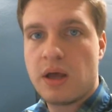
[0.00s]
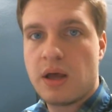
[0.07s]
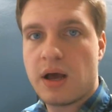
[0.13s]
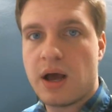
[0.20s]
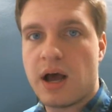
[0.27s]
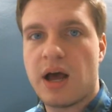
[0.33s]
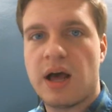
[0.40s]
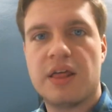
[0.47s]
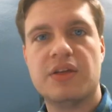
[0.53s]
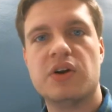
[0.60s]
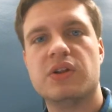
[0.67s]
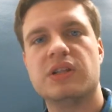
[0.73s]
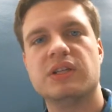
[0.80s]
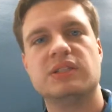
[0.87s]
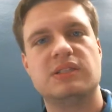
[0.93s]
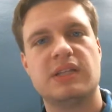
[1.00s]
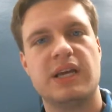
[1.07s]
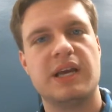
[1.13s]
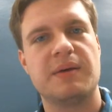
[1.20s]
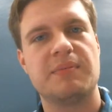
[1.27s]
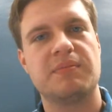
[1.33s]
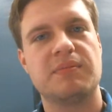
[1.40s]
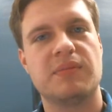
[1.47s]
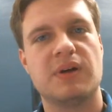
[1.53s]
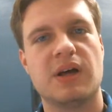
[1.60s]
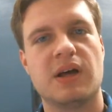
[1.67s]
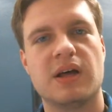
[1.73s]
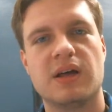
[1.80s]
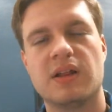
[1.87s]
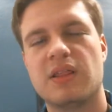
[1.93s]
They're the same,
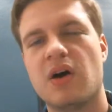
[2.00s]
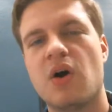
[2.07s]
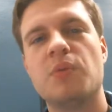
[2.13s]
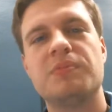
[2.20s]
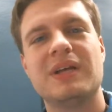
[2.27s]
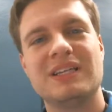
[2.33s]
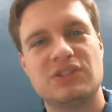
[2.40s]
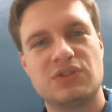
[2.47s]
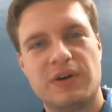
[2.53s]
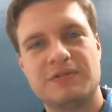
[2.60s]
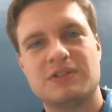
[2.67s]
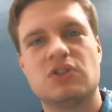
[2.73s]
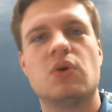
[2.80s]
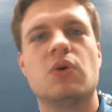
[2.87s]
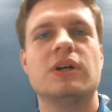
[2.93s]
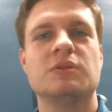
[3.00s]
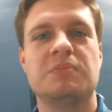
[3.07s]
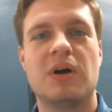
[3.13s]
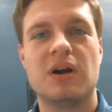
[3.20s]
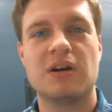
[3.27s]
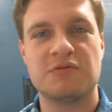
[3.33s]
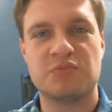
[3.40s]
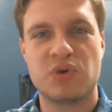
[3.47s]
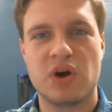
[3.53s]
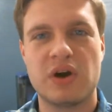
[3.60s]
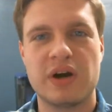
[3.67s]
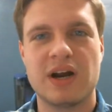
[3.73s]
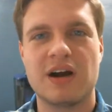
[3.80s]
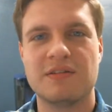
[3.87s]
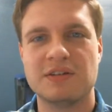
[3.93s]
the Home Place Thrift Store is part of
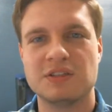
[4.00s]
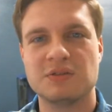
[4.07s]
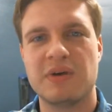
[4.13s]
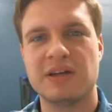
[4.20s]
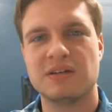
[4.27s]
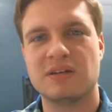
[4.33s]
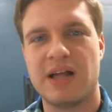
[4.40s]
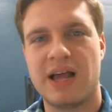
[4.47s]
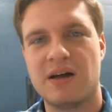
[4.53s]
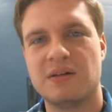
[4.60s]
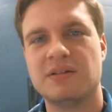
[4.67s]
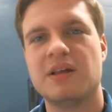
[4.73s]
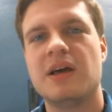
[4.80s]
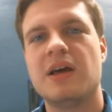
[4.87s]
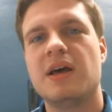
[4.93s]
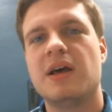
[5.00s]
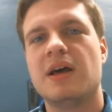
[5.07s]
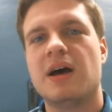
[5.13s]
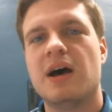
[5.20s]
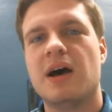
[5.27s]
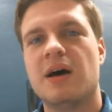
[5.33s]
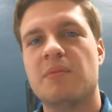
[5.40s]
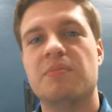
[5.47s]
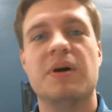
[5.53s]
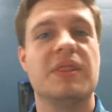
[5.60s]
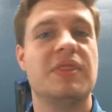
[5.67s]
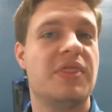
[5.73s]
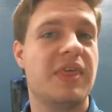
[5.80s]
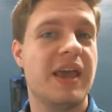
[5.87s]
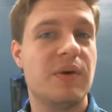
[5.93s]
Prairie Harvest Mental Health,
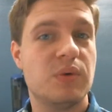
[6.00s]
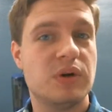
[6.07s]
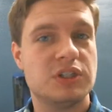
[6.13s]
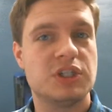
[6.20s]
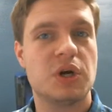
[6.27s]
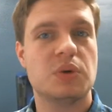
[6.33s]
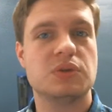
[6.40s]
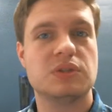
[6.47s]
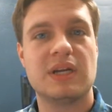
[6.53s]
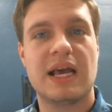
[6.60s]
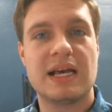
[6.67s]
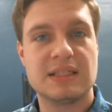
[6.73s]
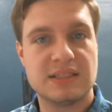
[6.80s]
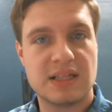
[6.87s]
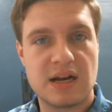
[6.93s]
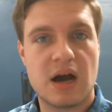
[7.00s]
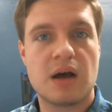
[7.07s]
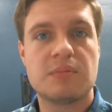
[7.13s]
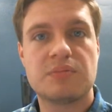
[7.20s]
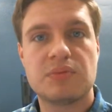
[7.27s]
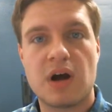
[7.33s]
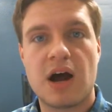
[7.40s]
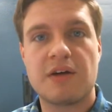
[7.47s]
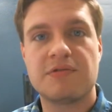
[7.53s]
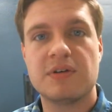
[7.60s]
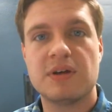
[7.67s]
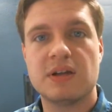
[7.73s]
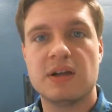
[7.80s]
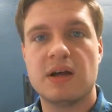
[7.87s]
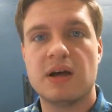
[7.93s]
but they were chosen as the
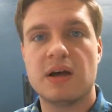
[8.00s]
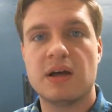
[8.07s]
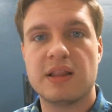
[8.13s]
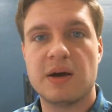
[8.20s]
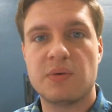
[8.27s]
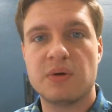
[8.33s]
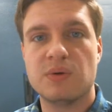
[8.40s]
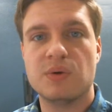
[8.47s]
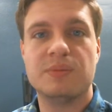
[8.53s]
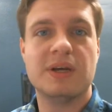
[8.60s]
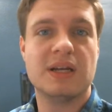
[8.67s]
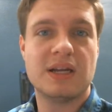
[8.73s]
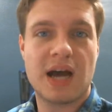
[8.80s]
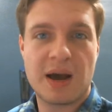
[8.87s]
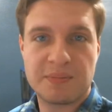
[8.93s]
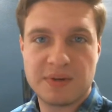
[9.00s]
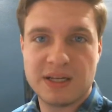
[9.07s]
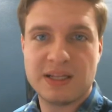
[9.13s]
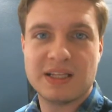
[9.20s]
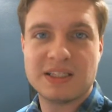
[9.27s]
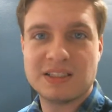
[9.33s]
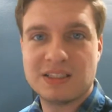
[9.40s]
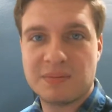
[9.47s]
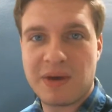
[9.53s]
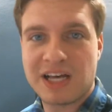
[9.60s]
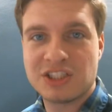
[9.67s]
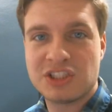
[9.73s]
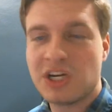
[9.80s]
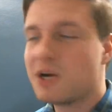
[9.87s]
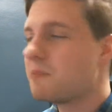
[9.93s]
nonprofit that we will be adopting this
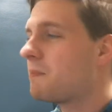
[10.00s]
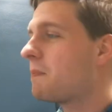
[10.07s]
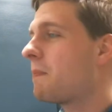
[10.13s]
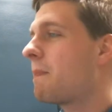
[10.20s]
semester.